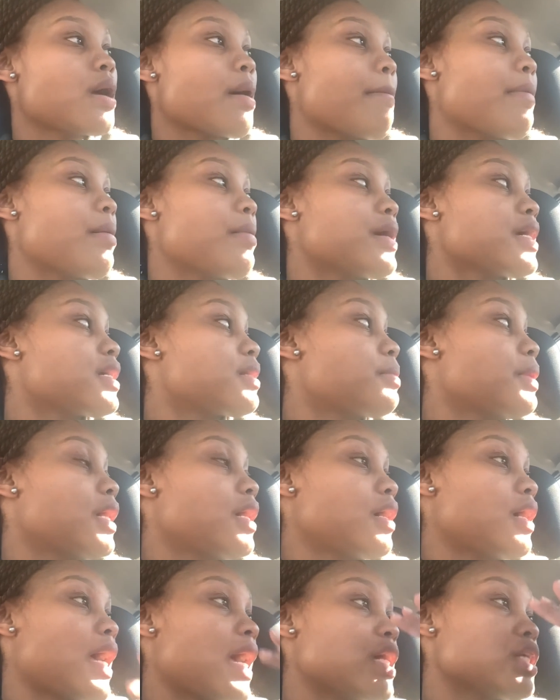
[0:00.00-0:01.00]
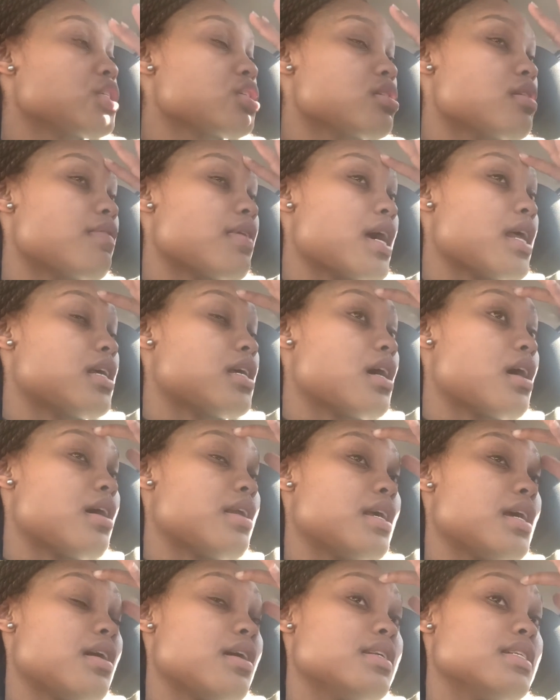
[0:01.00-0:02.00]
But Asher and Ivana, y'all,
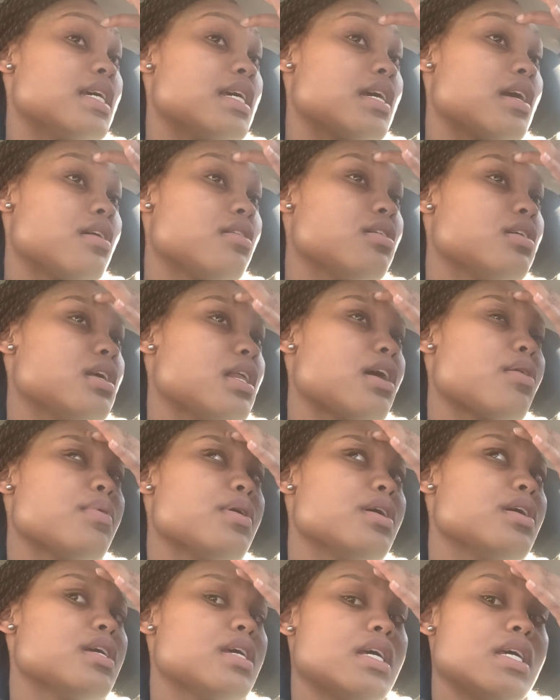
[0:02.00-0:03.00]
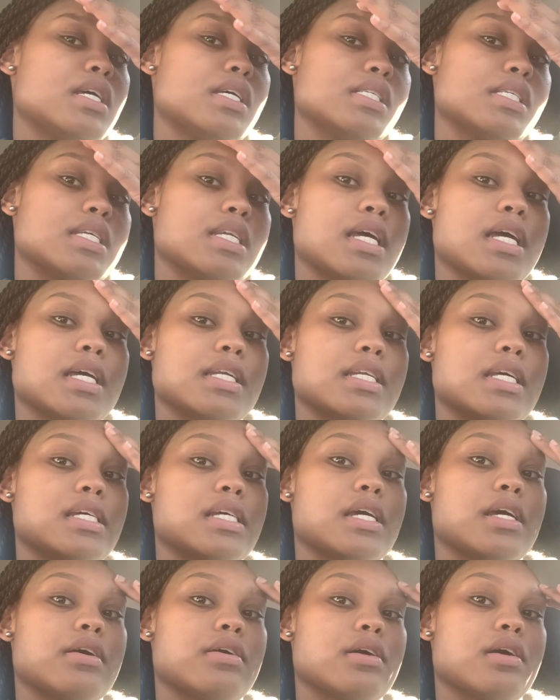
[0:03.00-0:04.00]
they're at daycare. And they're like, where are the kids at? They at
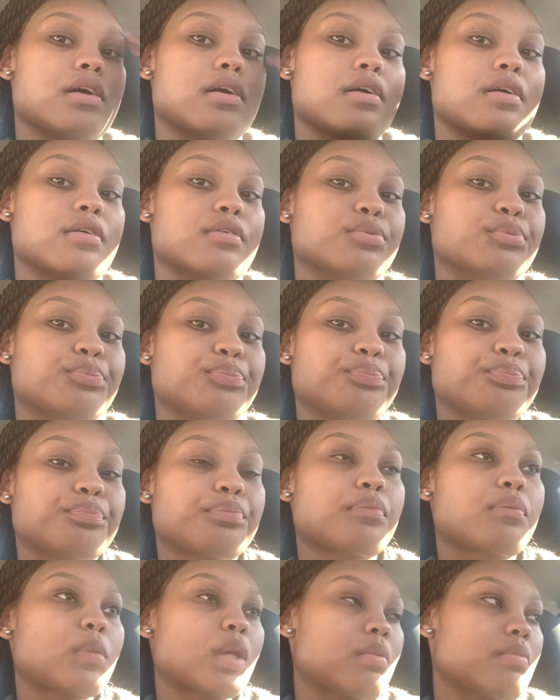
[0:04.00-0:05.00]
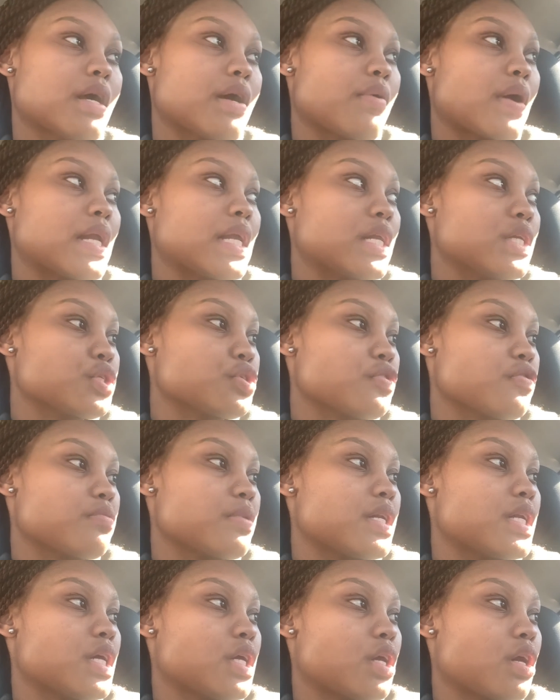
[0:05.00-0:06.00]
daycare, y'all. I'm like right down the street from
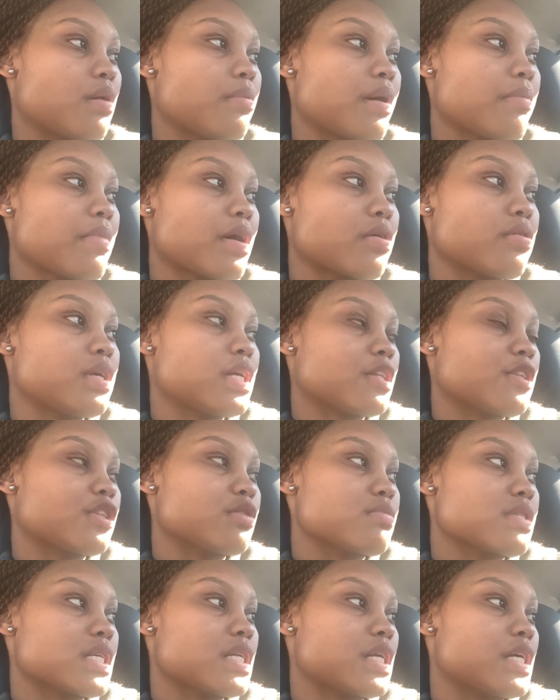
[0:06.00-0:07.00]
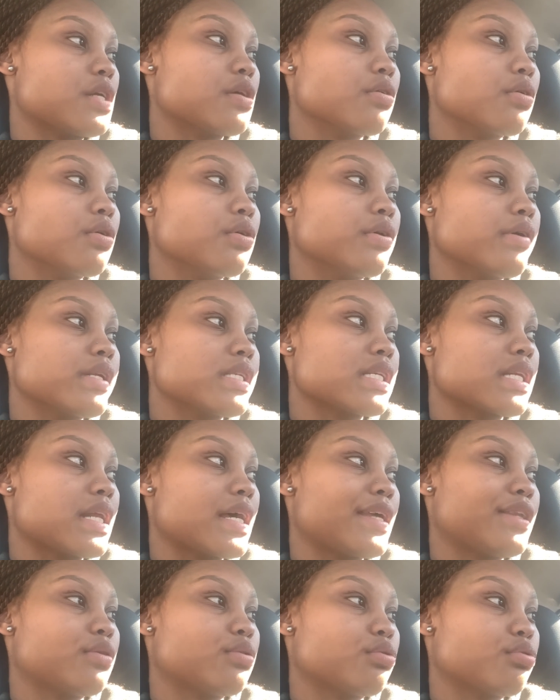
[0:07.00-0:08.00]
the daycare, but I'm not going to get them till later on, till
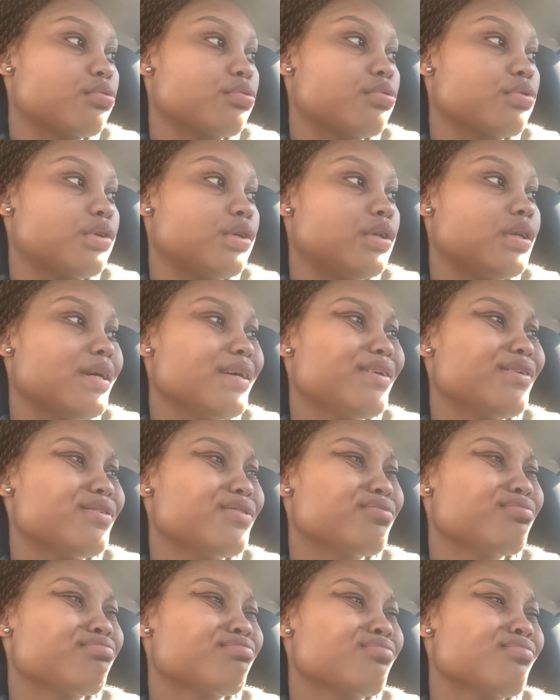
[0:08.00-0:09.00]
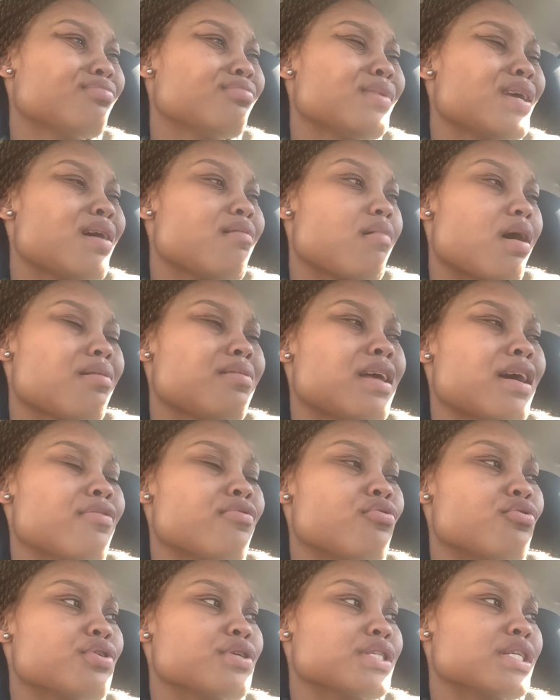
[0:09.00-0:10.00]
like 3. No, probably like
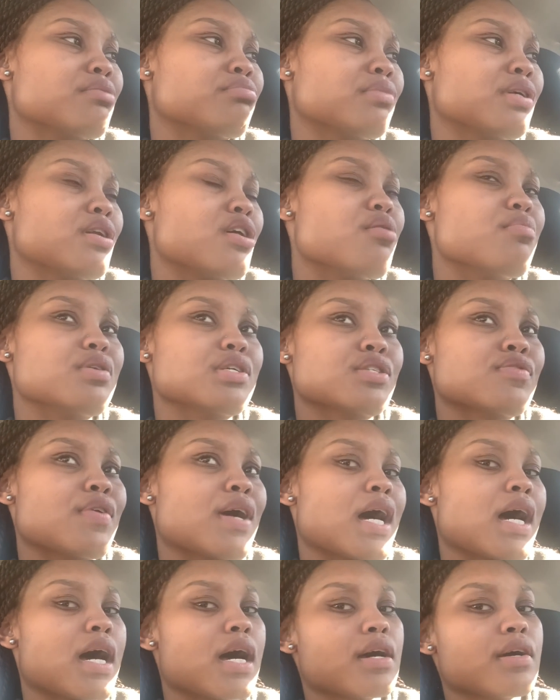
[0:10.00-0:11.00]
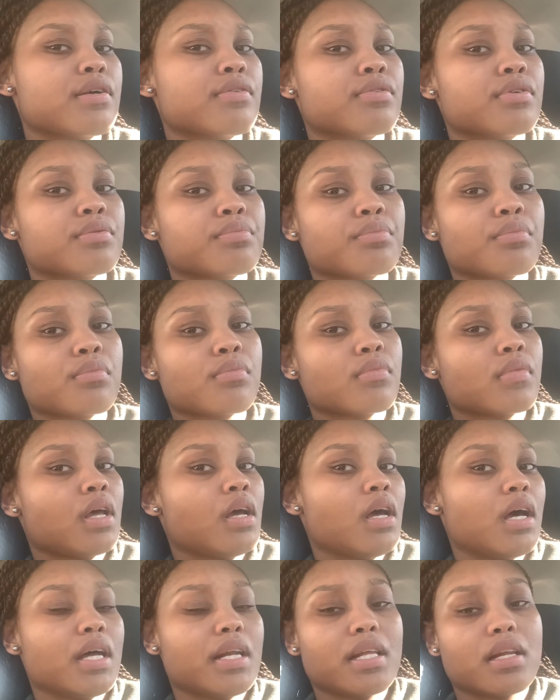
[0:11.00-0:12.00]
4 or something, almost 5.
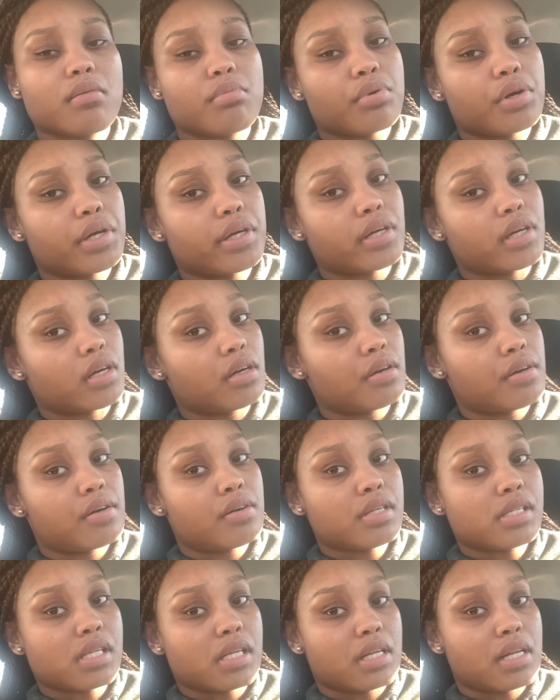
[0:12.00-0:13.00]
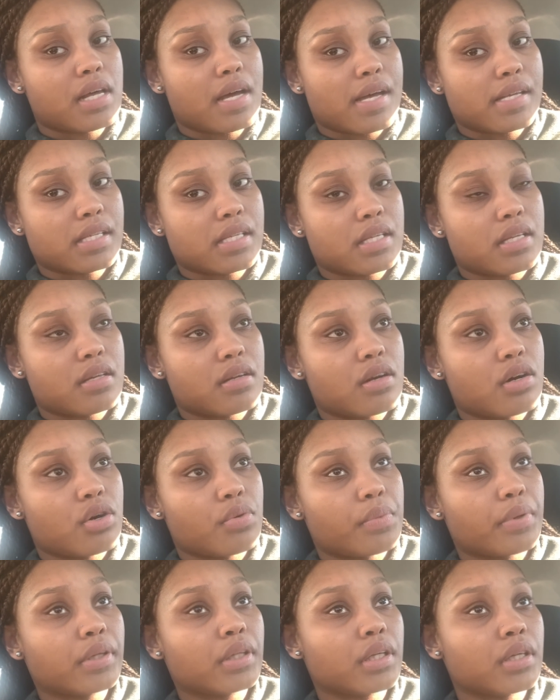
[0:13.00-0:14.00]
I need a break, y'all. It's a lot sitting
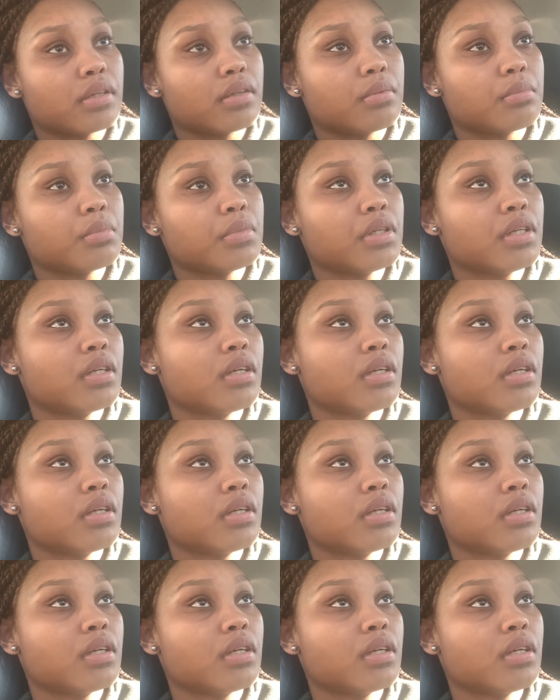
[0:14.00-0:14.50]
home with them.